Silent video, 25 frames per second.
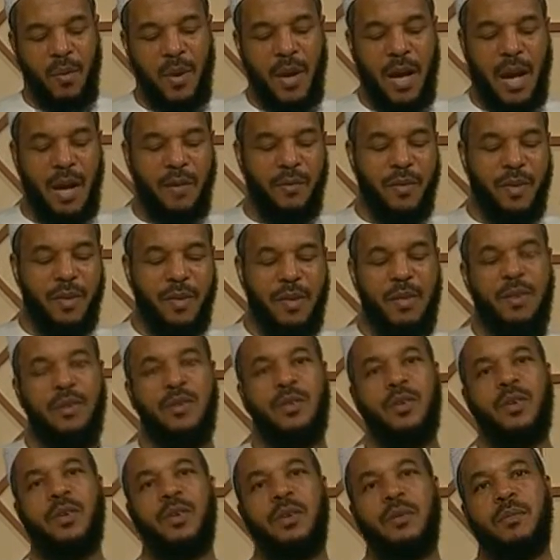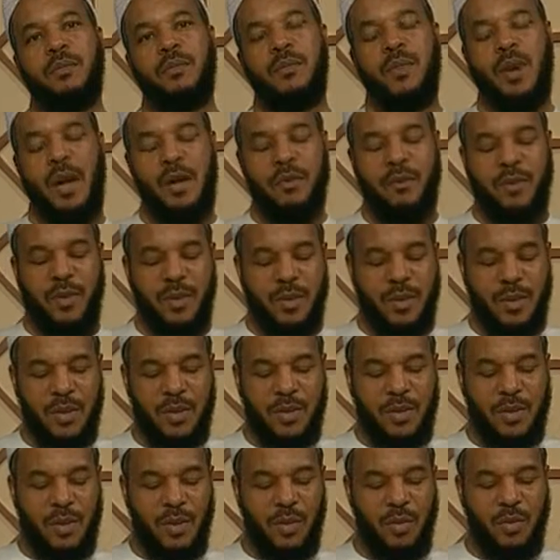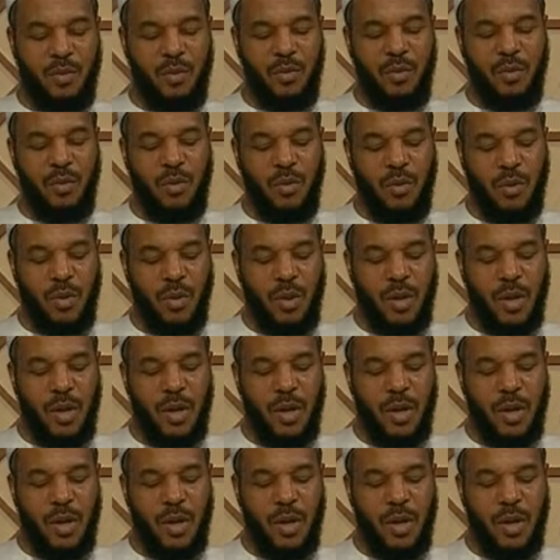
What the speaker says: We have a sister, convert sister, who